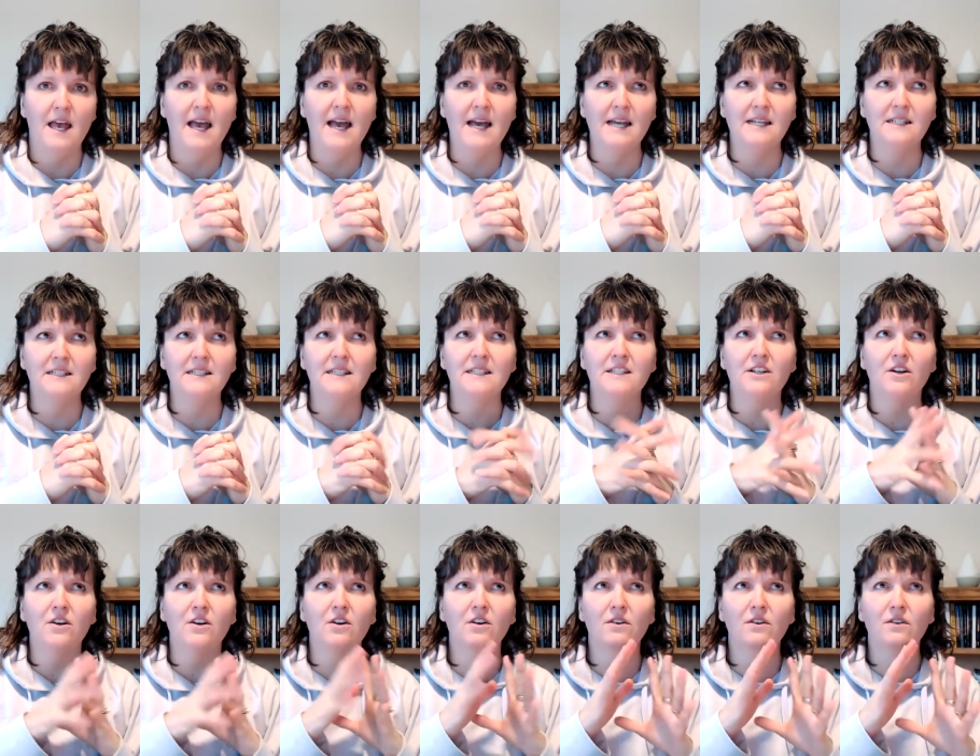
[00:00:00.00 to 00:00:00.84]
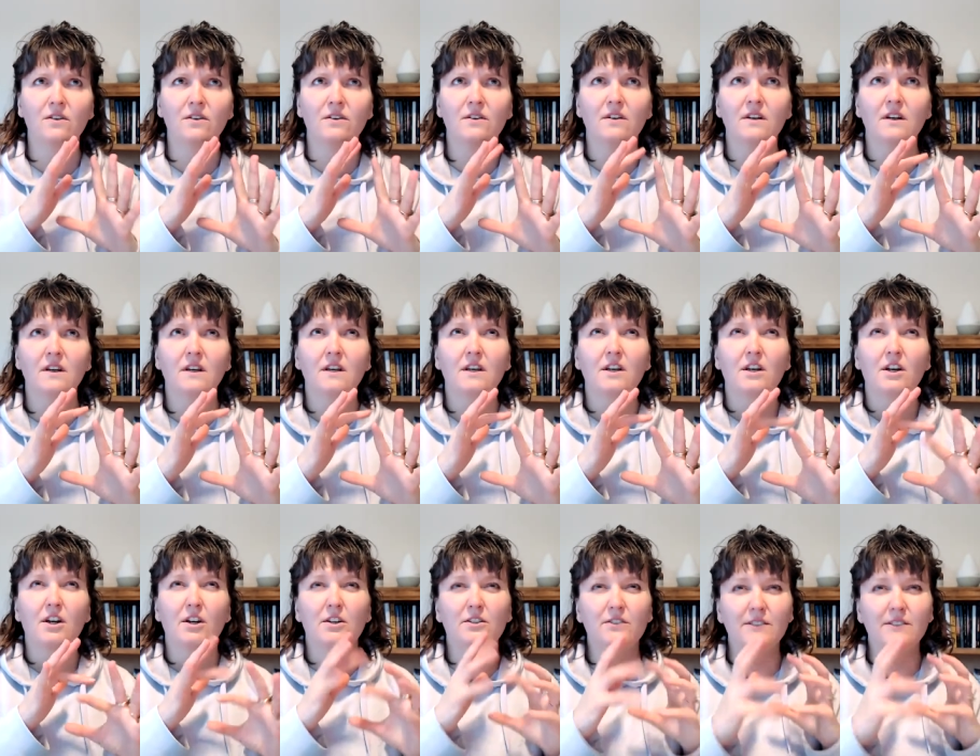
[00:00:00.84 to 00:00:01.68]
And her
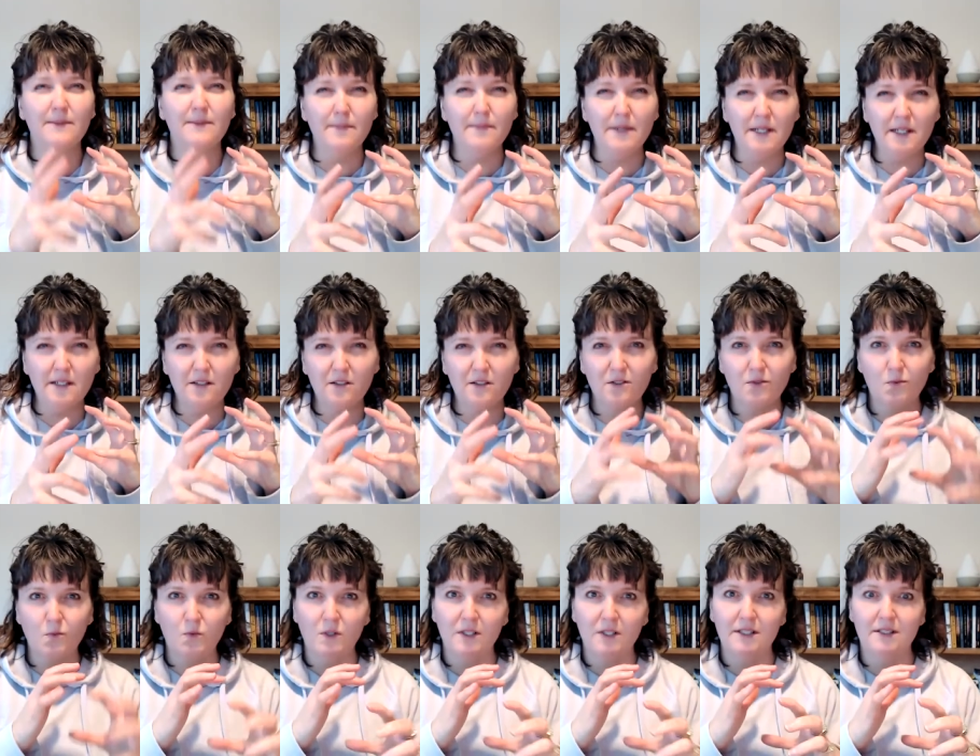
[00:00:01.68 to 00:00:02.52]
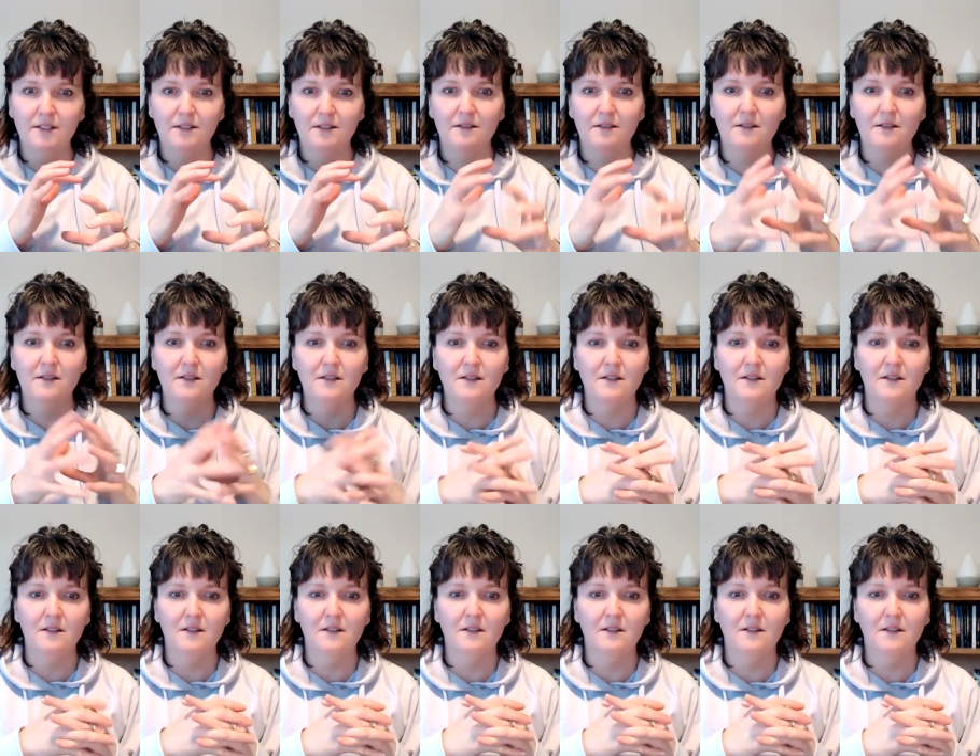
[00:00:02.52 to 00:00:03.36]
demeanor was
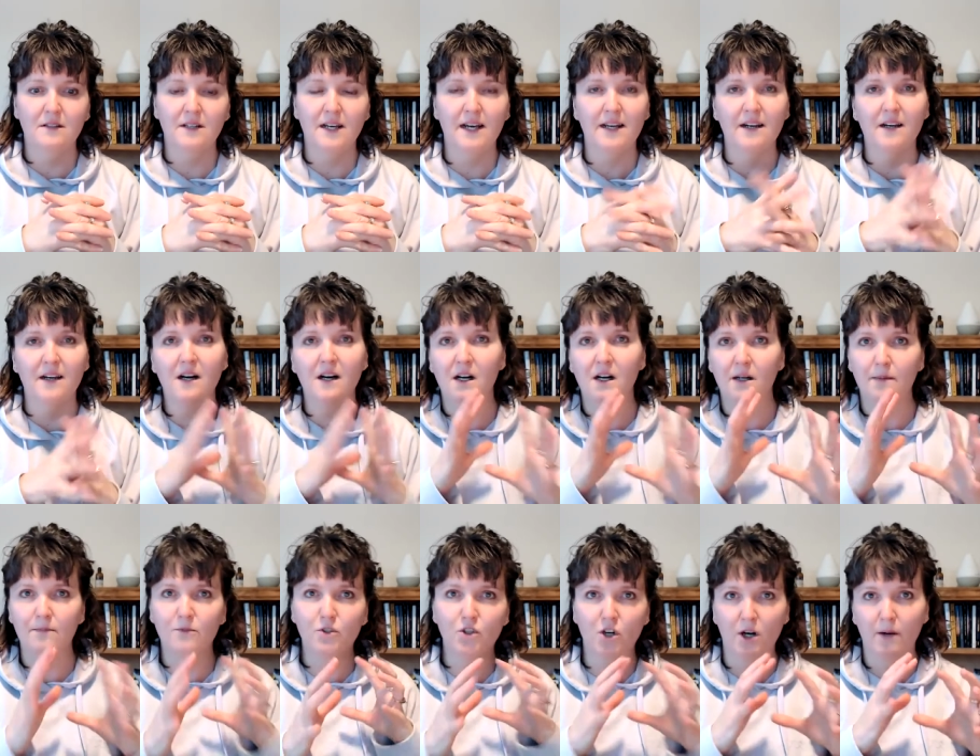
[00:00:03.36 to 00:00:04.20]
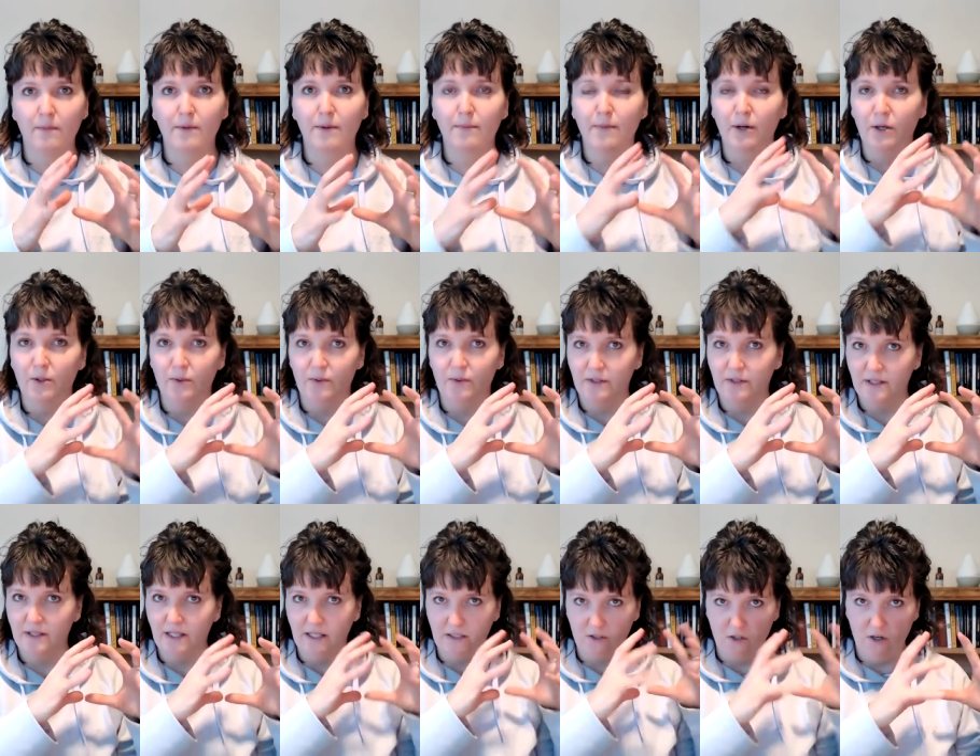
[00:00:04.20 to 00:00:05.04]
kind of humdrum about
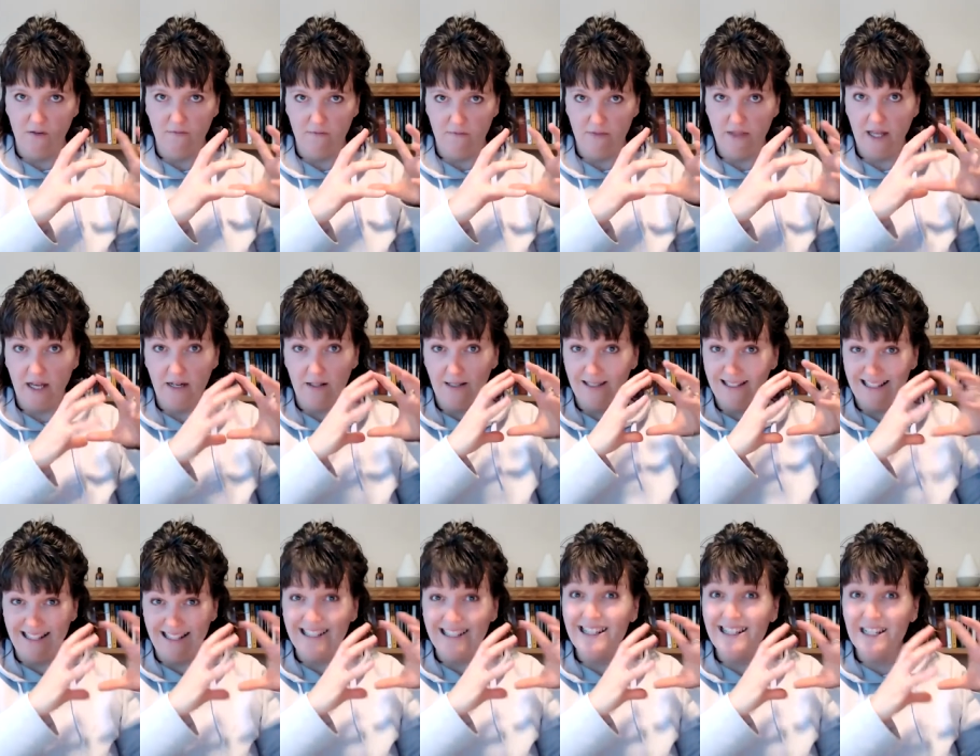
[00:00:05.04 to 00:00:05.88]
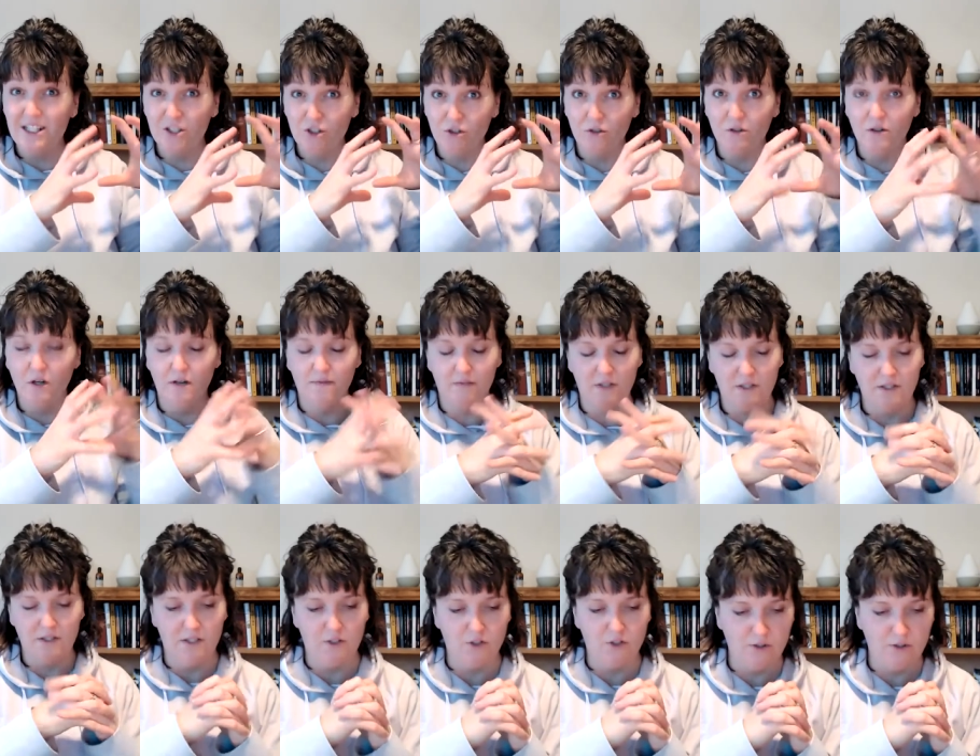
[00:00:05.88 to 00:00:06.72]
the initial
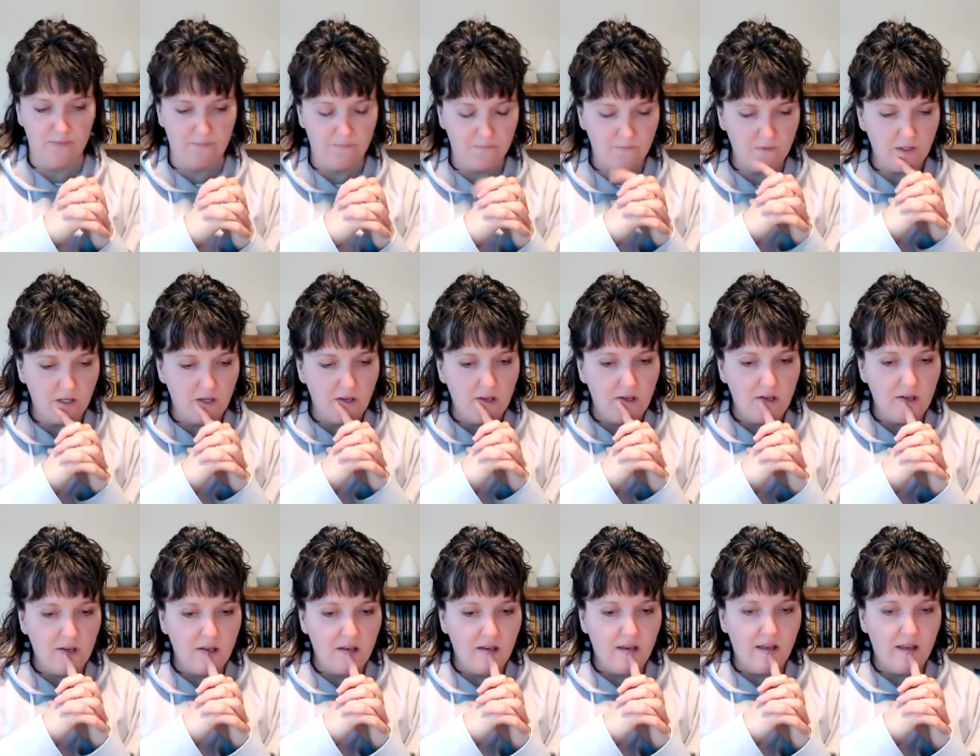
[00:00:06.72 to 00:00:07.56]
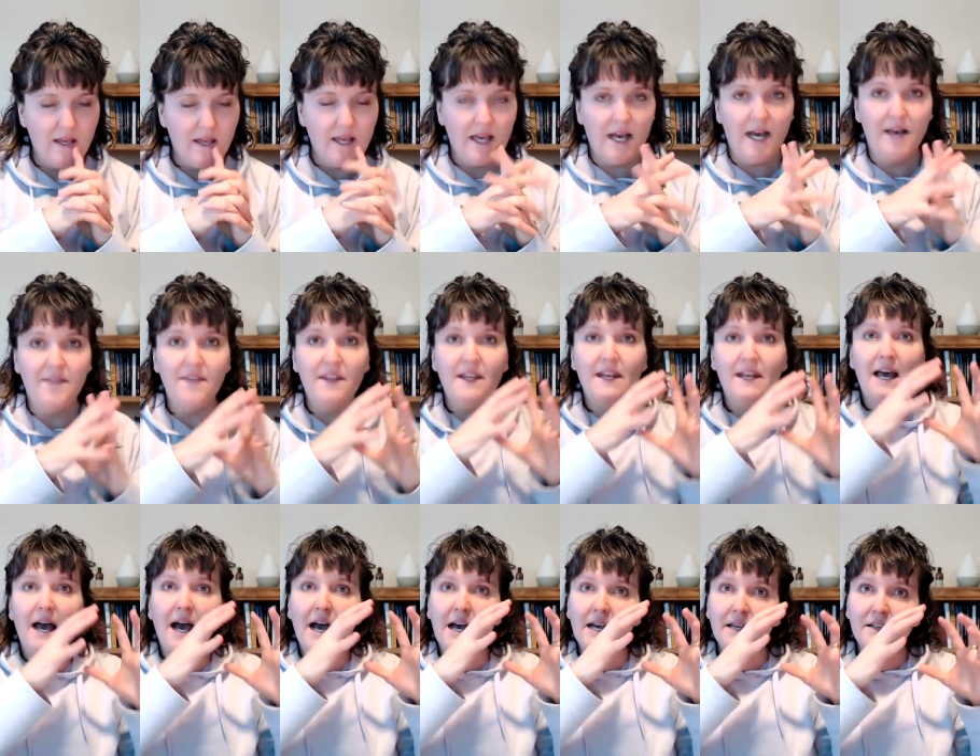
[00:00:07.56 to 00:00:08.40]
conversation. And
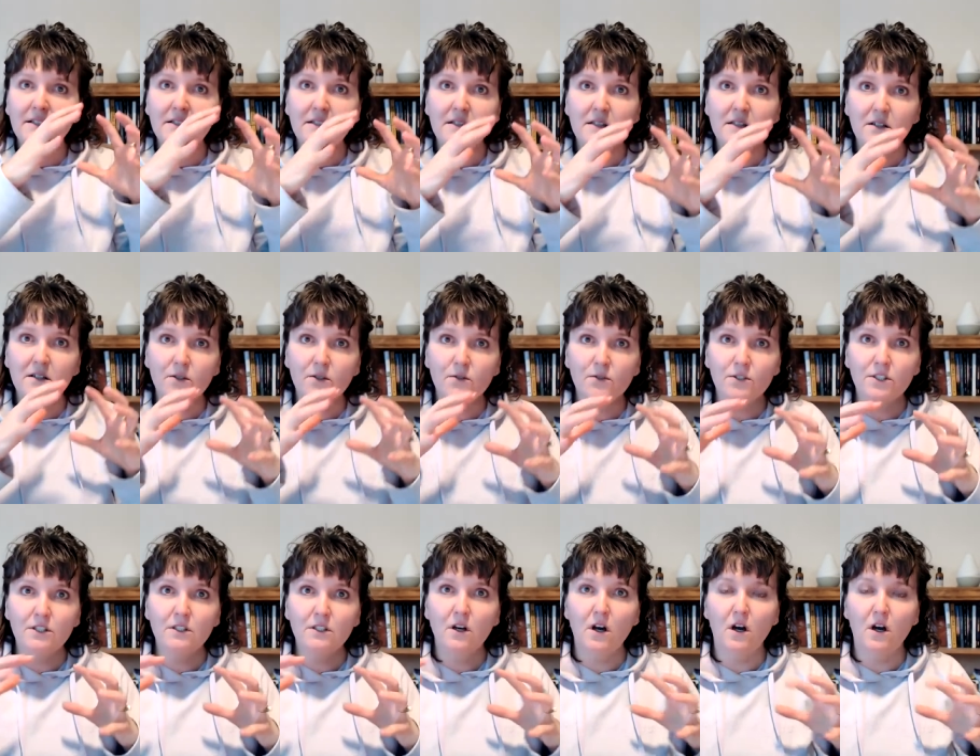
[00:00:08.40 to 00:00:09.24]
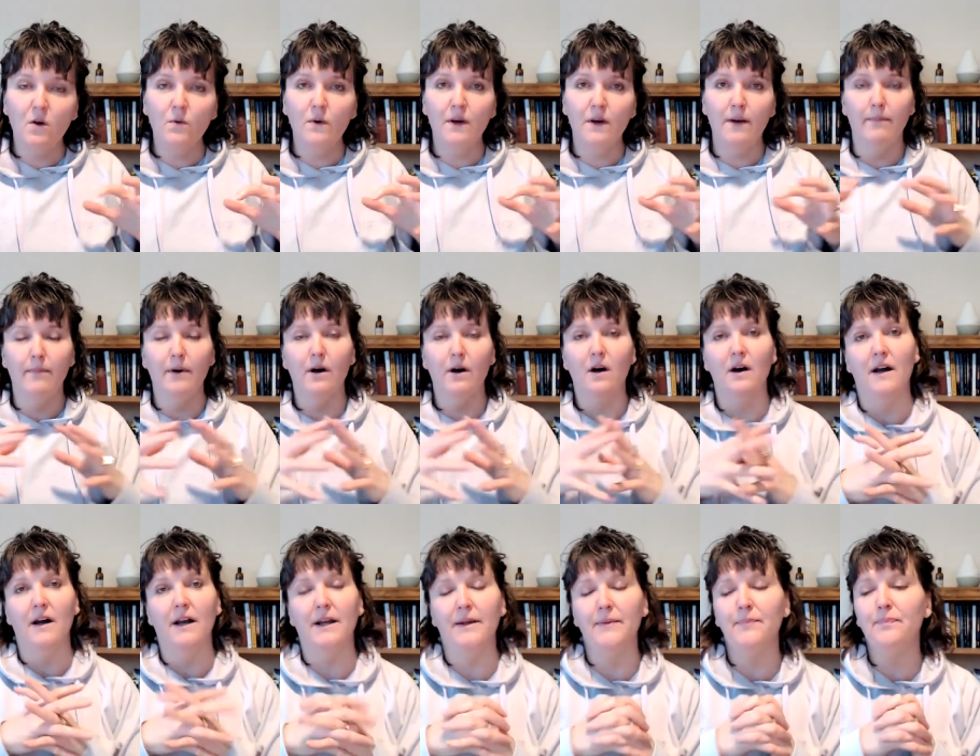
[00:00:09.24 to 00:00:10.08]
then as the coaching call went
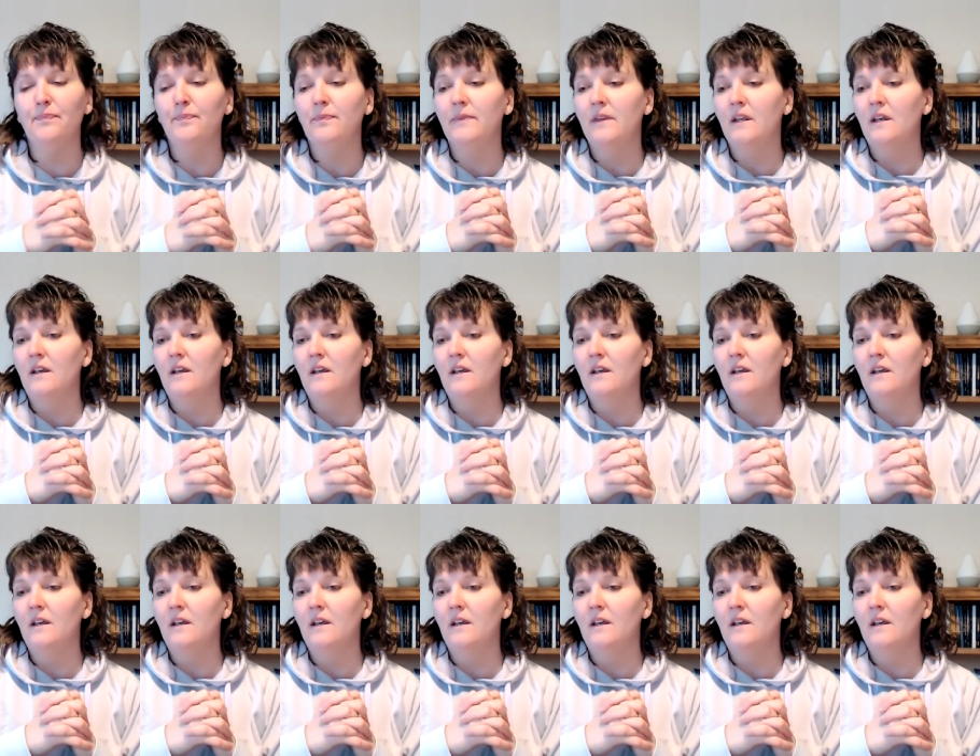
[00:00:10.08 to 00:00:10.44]
by,